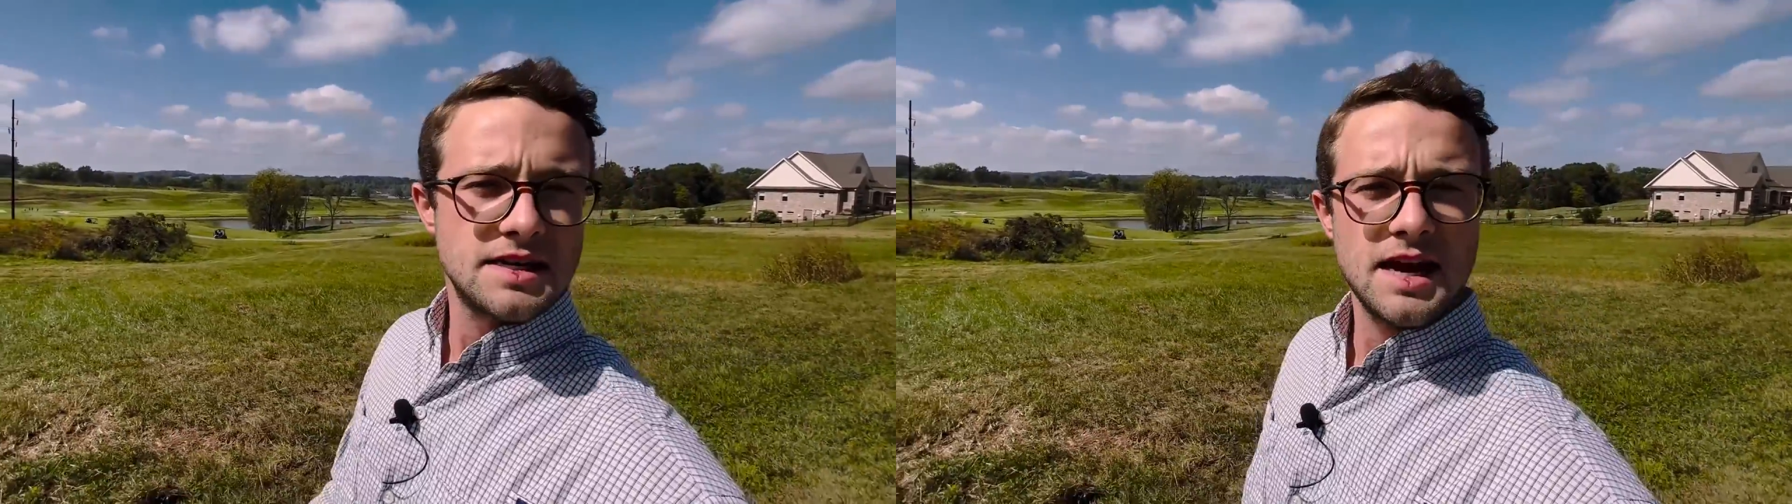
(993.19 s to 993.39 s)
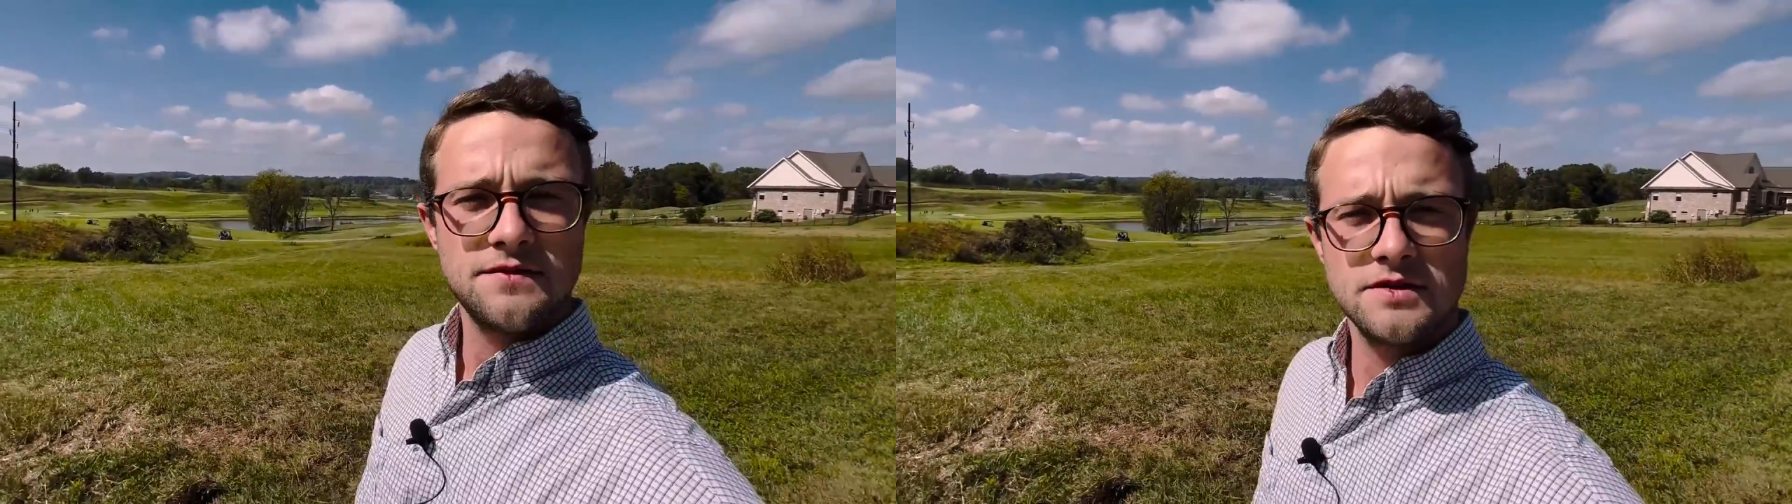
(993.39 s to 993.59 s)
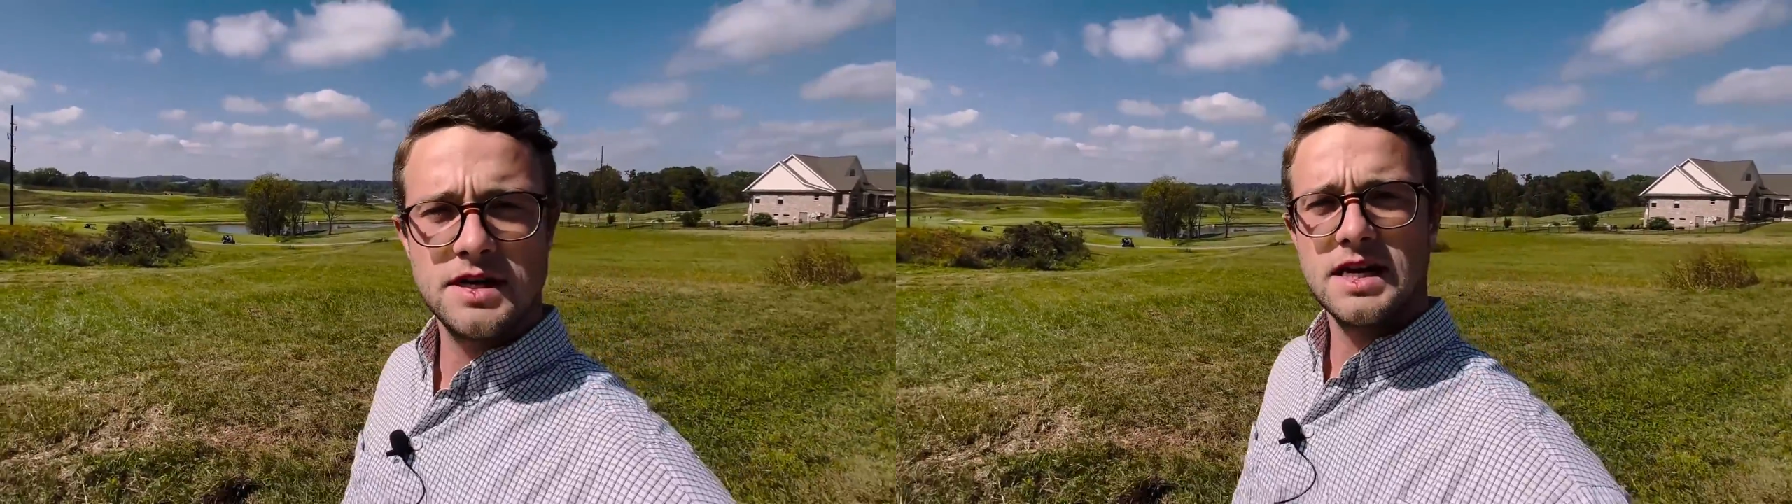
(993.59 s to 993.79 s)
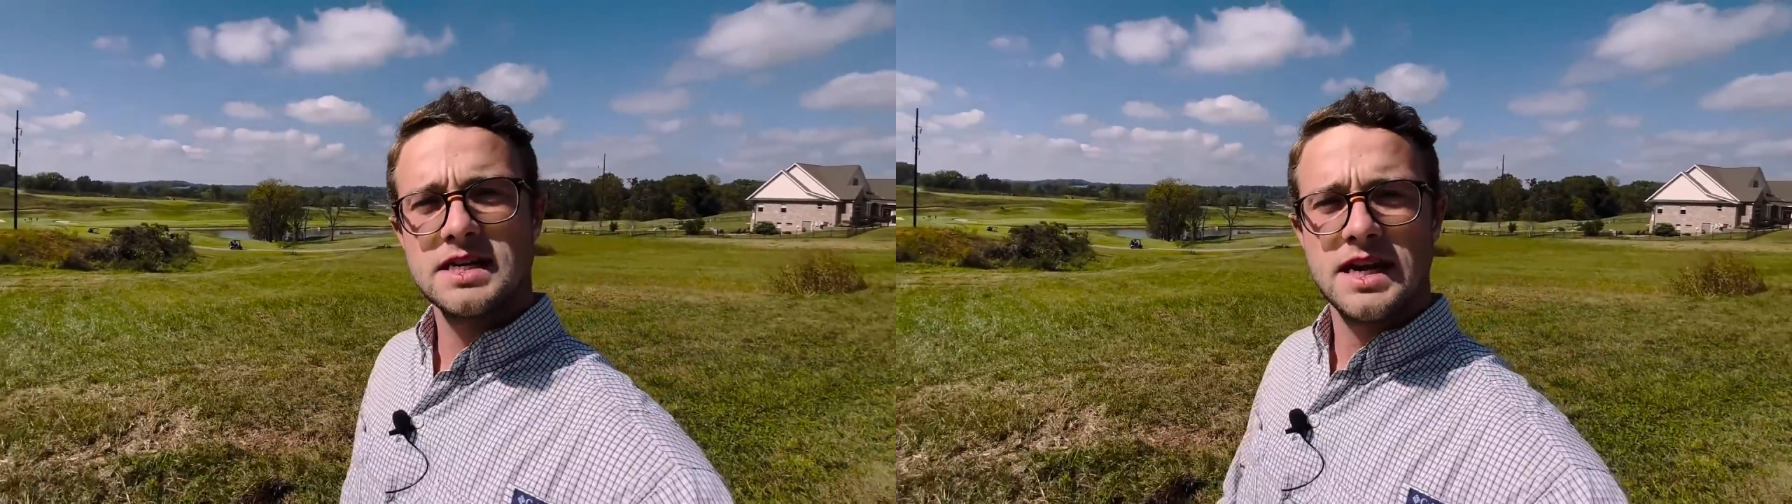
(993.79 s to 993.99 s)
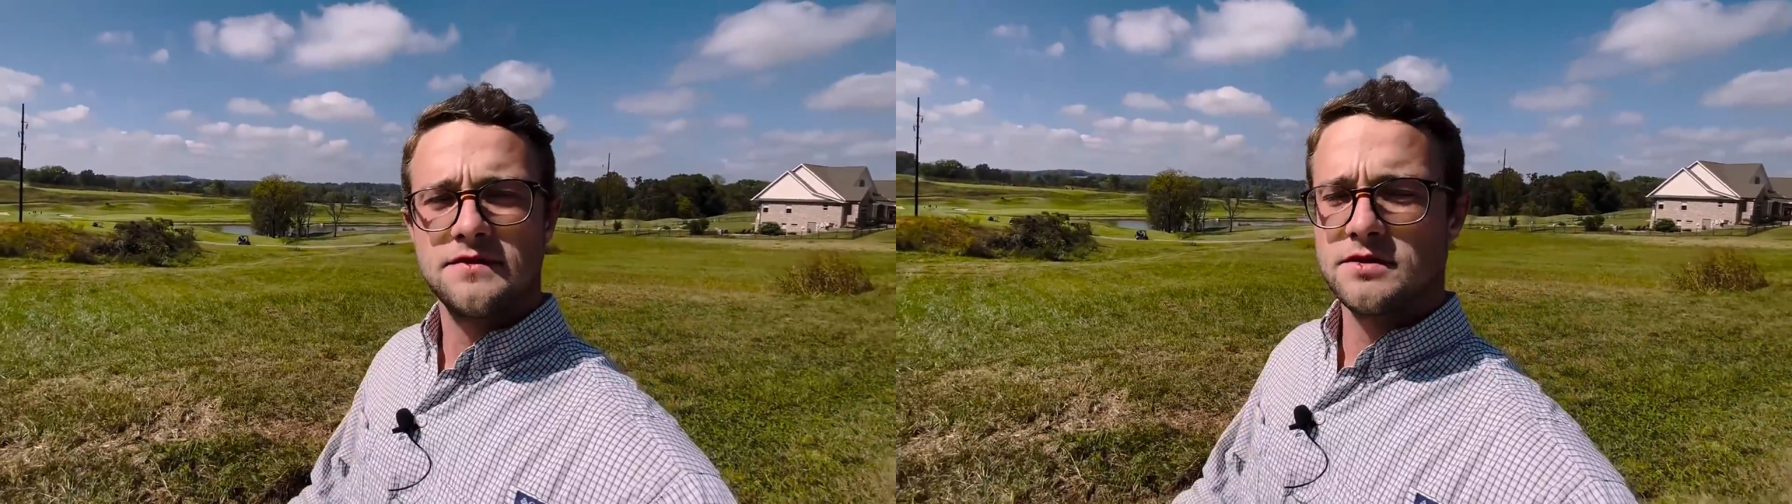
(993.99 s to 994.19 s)

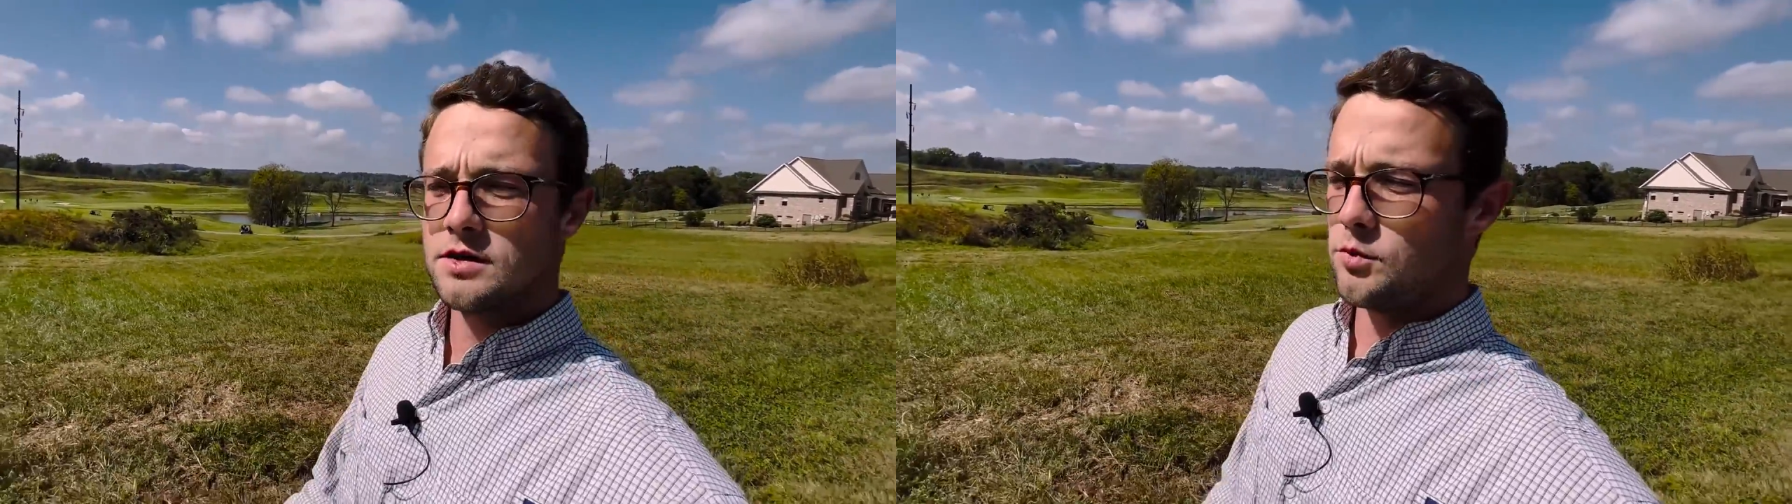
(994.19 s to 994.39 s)
definitely